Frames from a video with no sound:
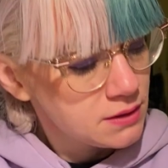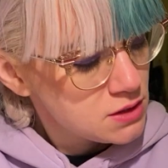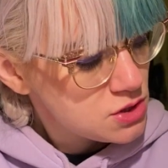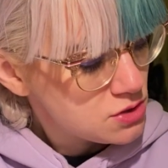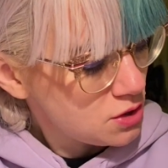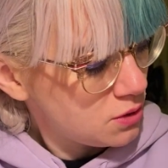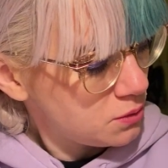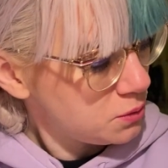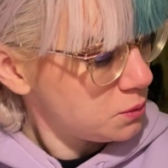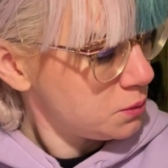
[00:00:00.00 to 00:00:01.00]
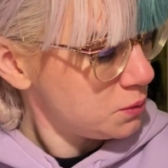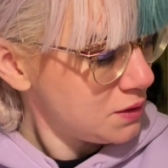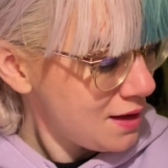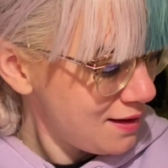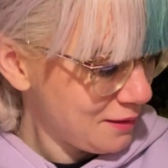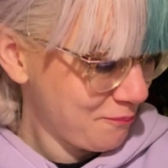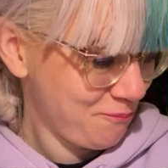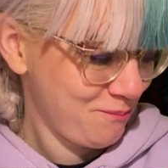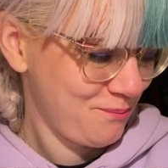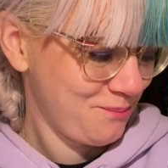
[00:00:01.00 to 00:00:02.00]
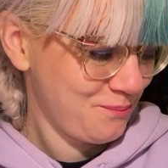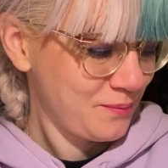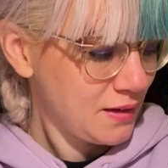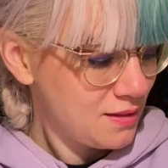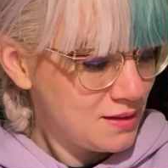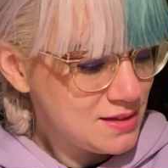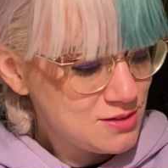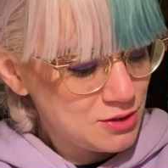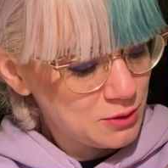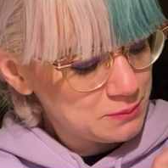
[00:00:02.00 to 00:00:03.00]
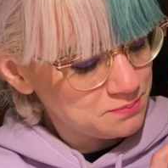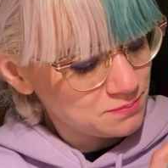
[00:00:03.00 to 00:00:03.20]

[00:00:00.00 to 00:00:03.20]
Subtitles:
So yeah, these two.